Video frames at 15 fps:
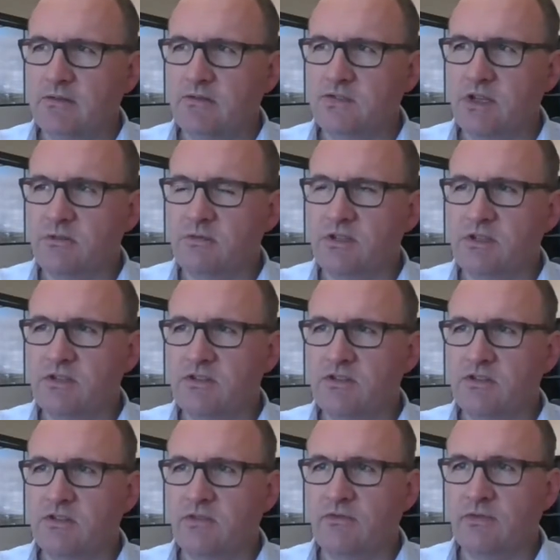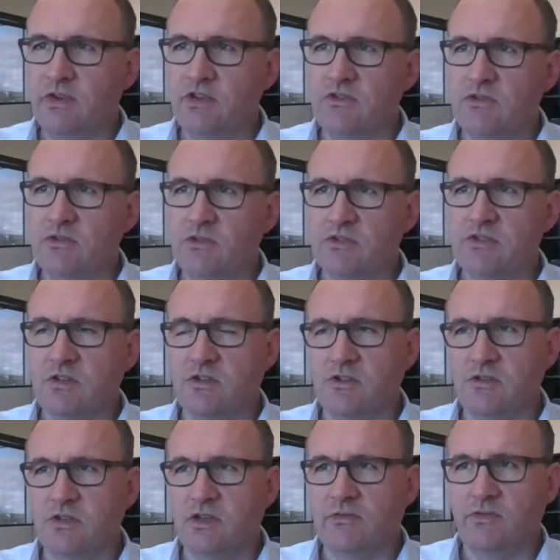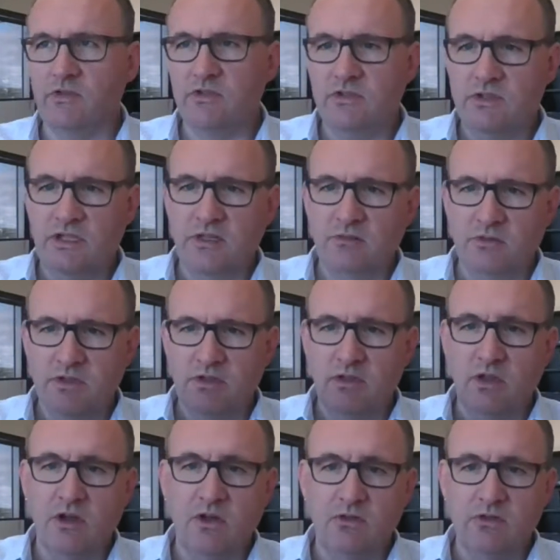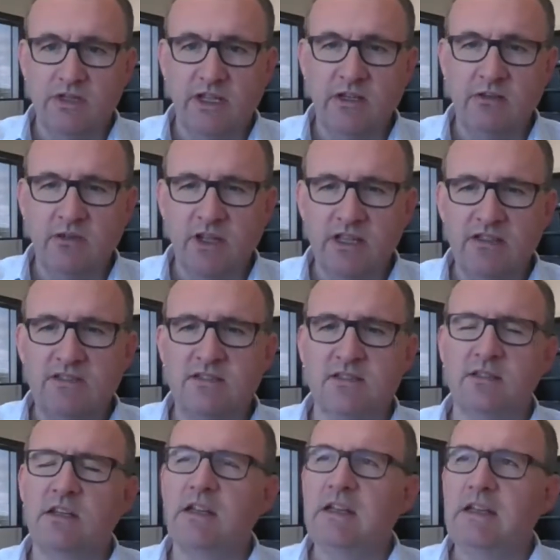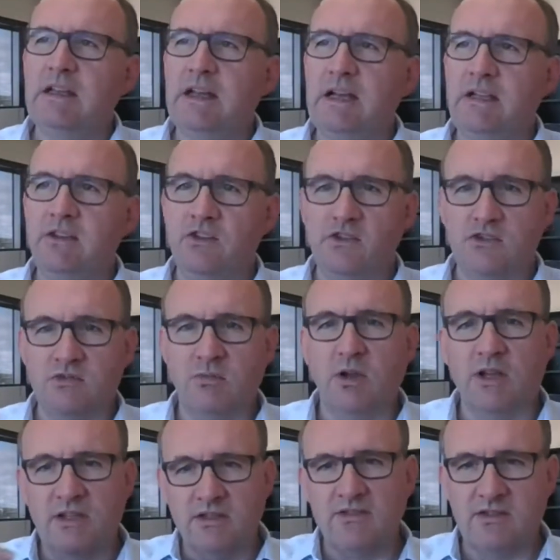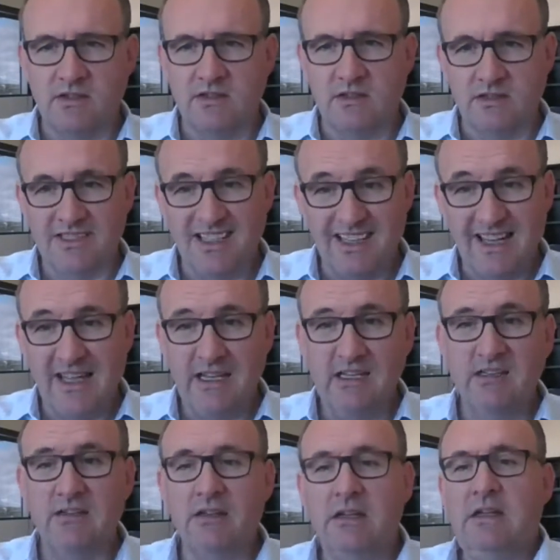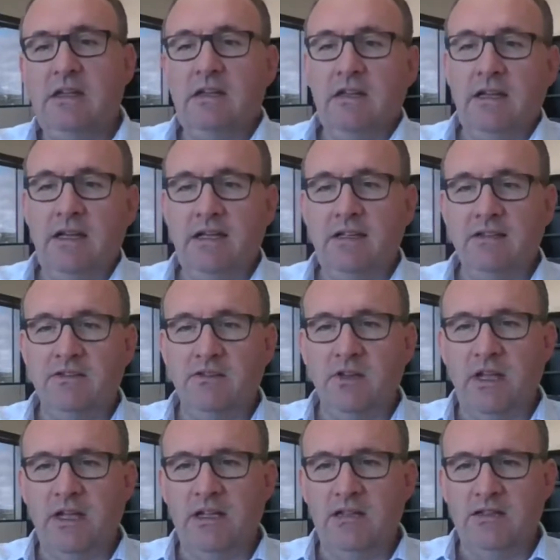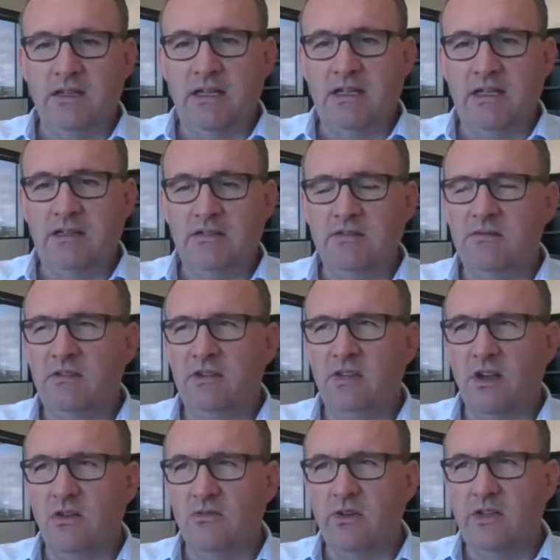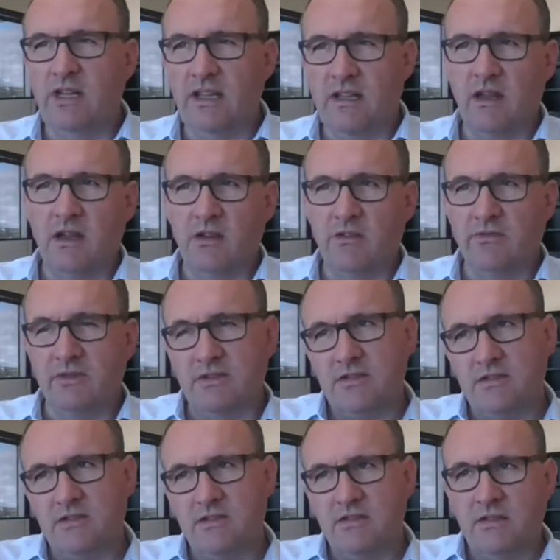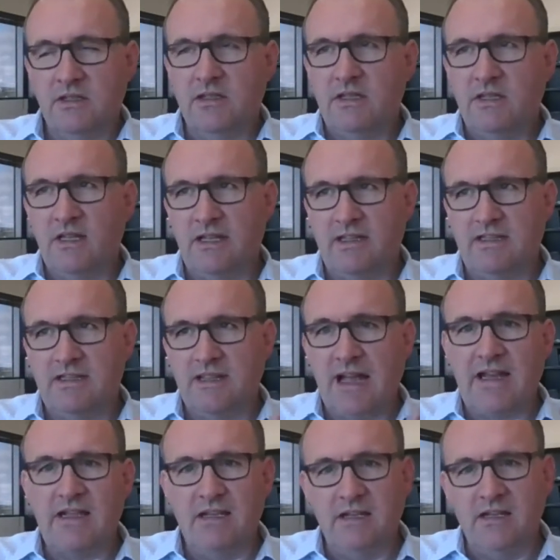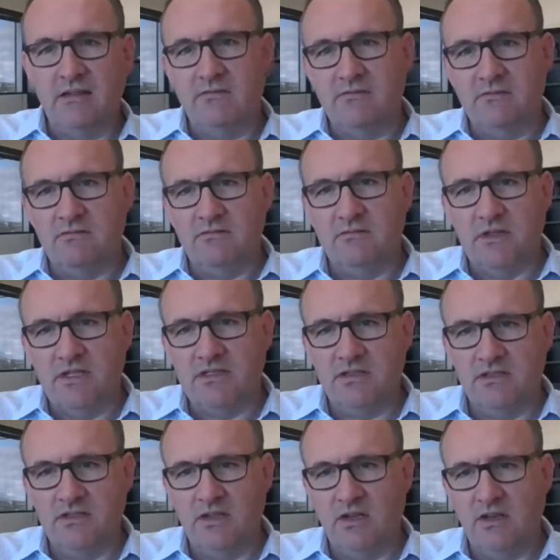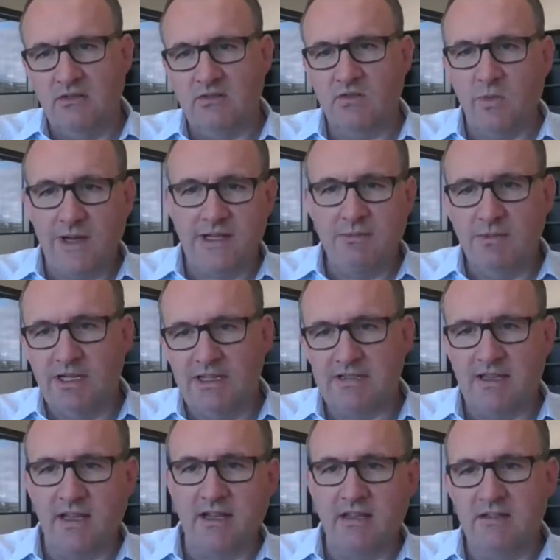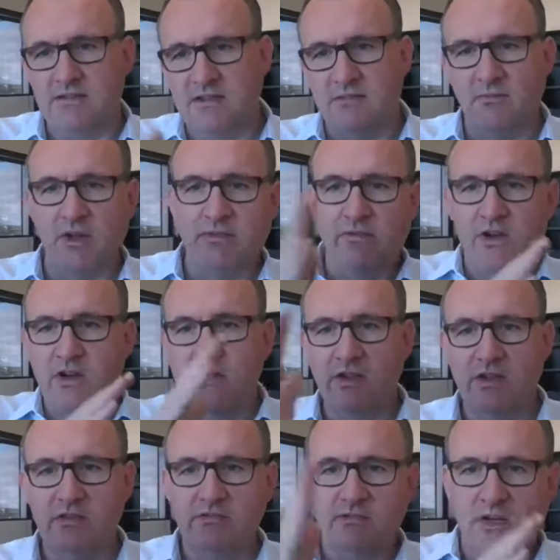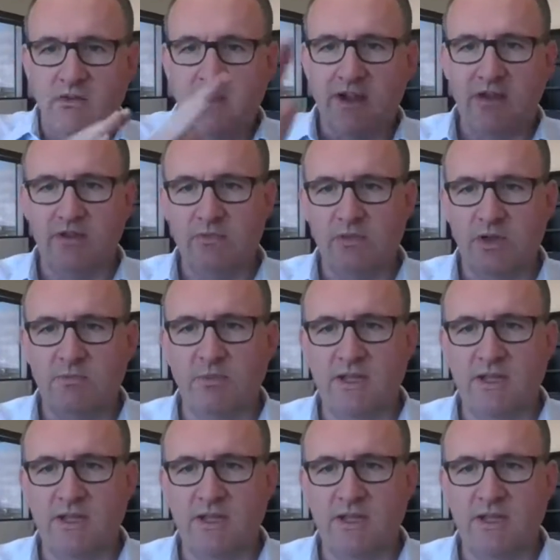Generally, the free tools are good if you're dealing with low data rates and you just want to insert a delay, and you don't really care if it's exactly 20 milliseconds. It might vary around a bit.